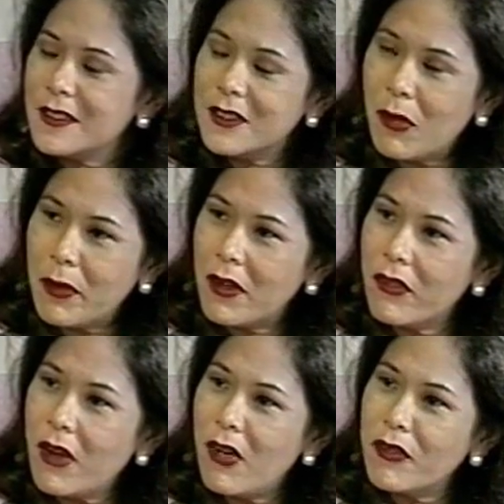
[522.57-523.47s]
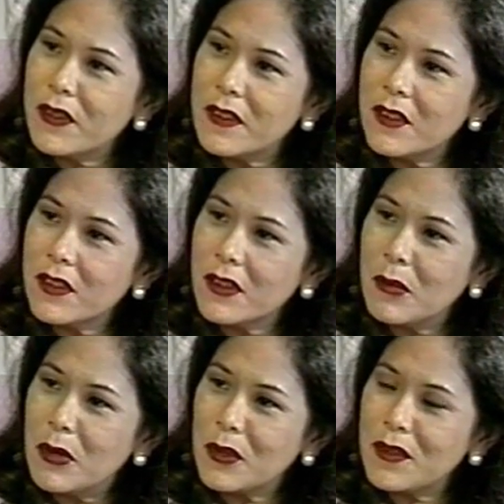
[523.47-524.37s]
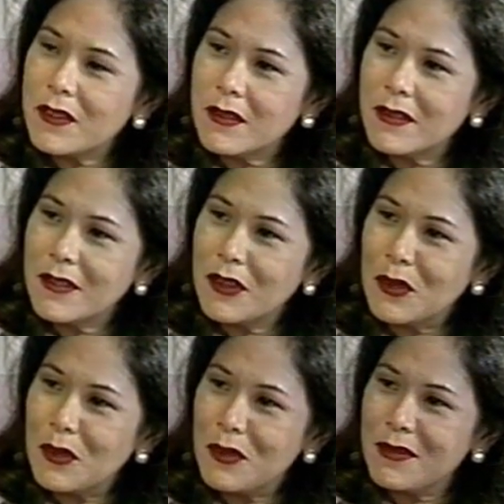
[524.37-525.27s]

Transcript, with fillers: topic of conversation amongst, you know.